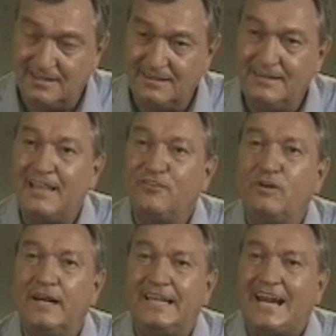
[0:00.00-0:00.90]

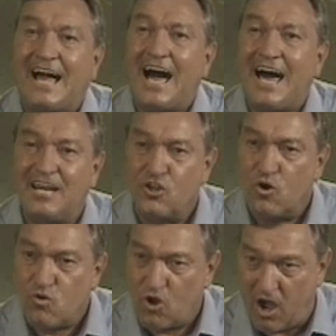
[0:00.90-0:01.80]
Naturally, there are
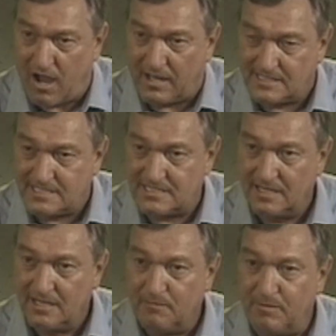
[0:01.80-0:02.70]
no gods,
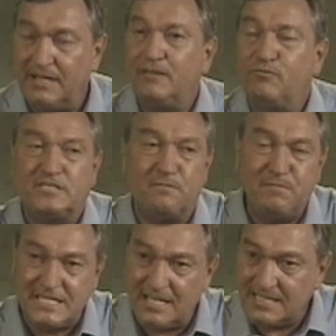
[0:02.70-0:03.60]
but it was a
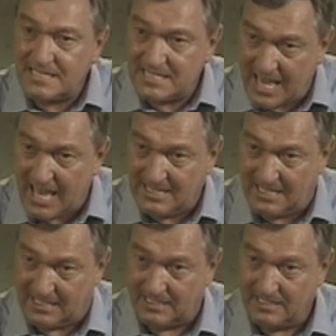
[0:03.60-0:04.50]

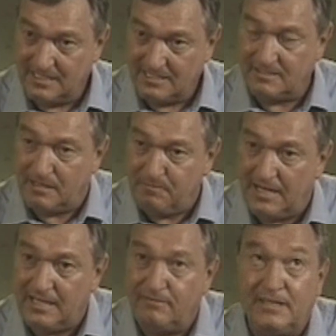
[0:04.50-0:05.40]
misunderstanding. So they
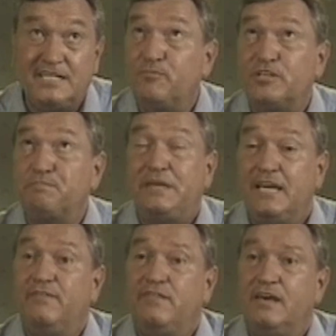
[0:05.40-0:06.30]
believed these must be
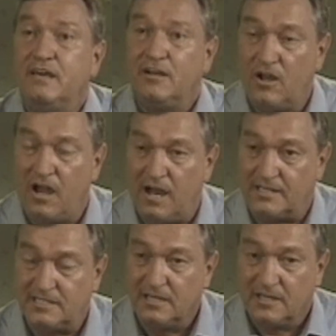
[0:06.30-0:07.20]
the
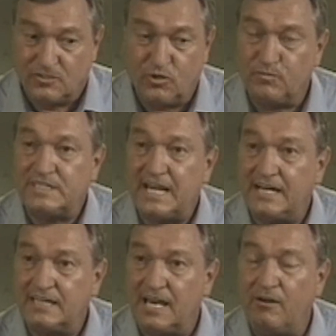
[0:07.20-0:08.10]
gods. So it was
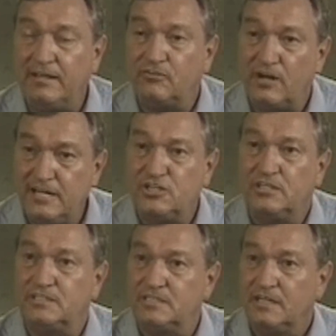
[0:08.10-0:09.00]
handed down in the
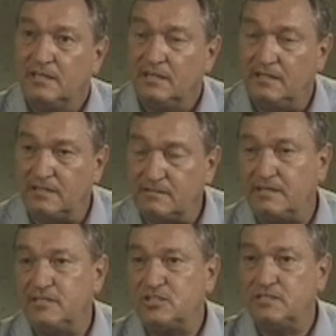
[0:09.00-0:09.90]
religions, in the
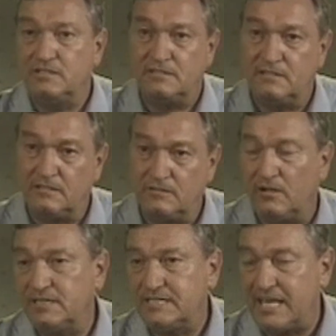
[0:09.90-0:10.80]

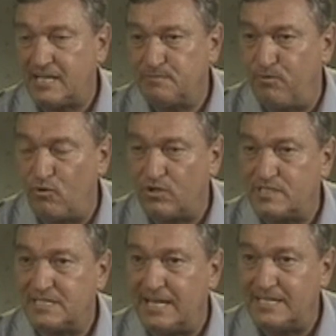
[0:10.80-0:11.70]
traditional
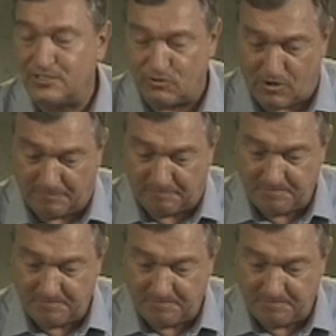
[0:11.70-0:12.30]
textbooks, and so on.